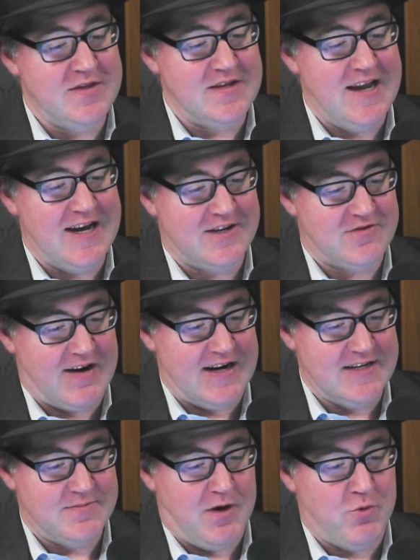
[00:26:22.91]
the next
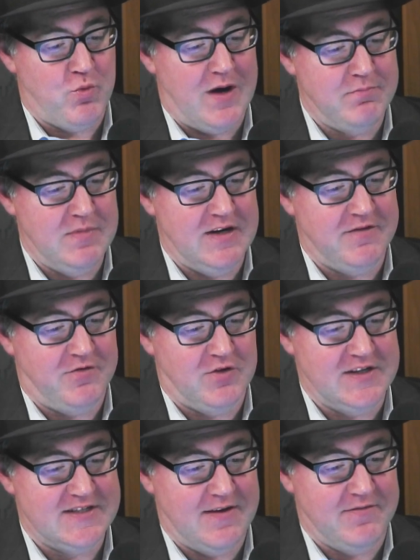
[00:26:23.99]
race by one minute
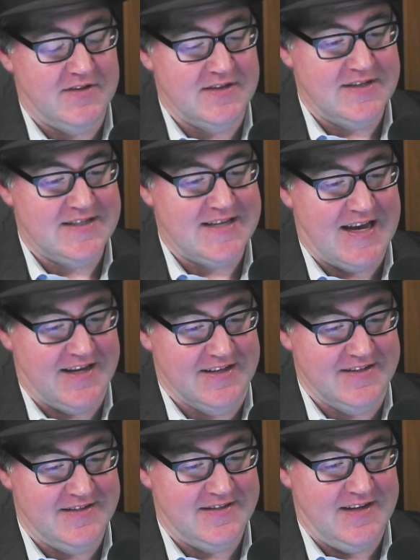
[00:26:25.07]
forty seven
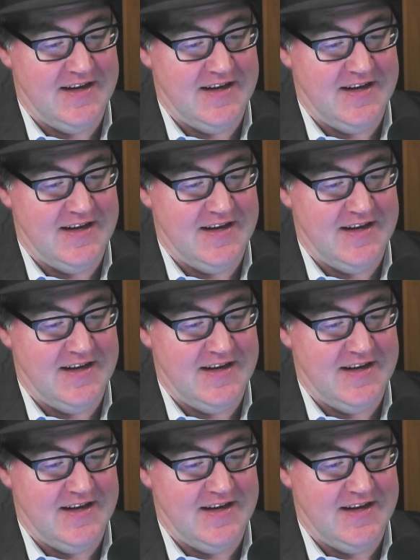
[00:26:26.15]
seconds,